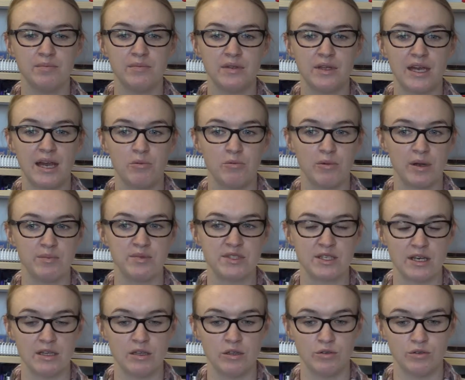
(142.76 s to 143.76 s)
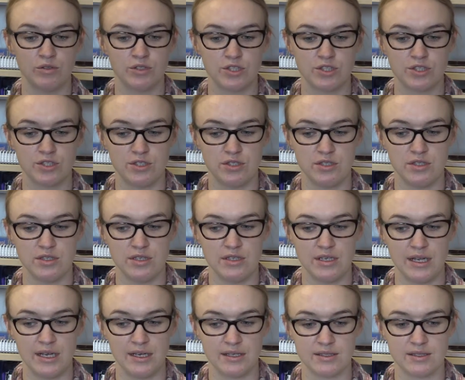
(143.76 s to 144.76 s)
our website launch
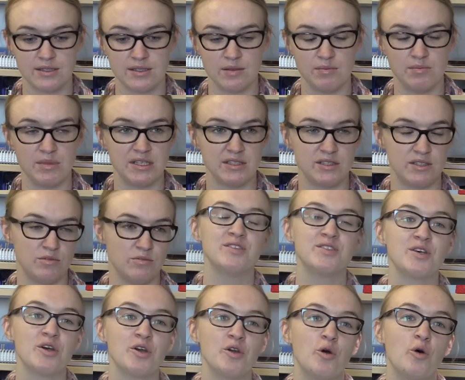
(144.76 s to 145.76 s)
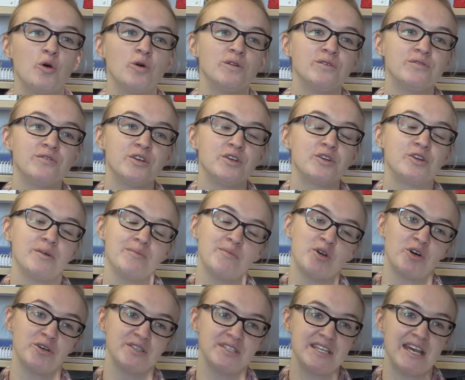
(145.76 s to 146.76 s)
next semester, so all of the group
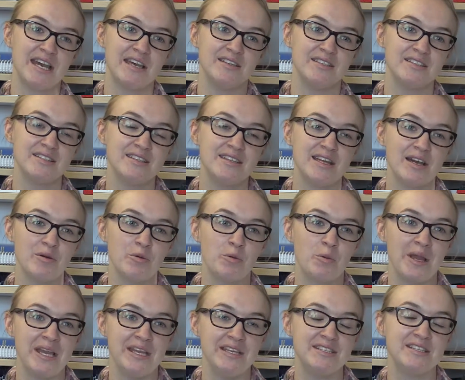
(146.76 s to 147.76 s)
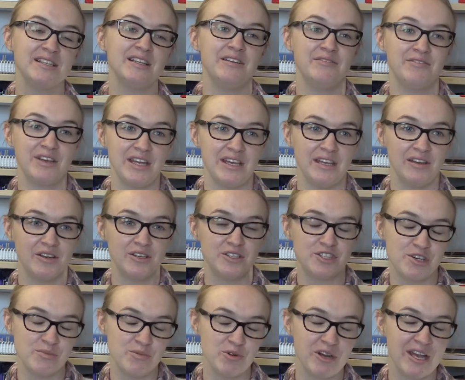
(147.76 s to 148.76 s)
content that we deliver here at
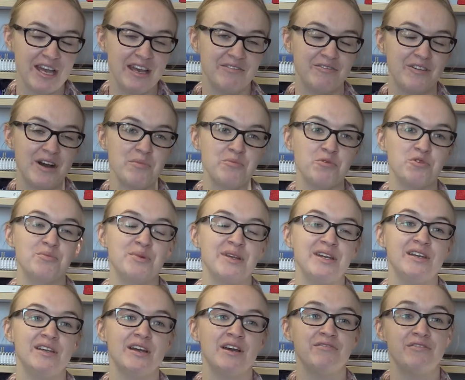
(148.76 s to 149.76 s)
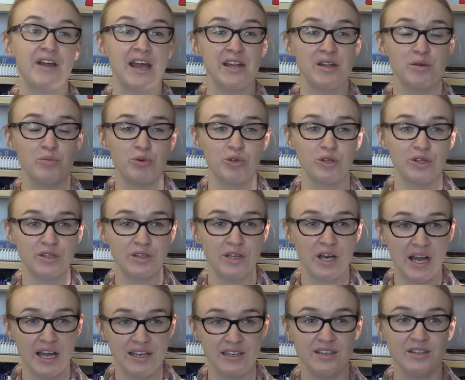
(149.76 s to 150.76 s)
Triple Care Farm will be available
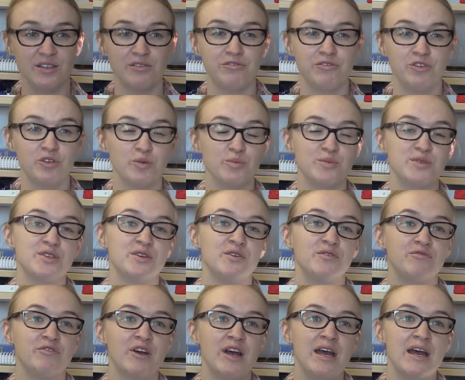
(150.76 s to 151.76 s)
online in the forms of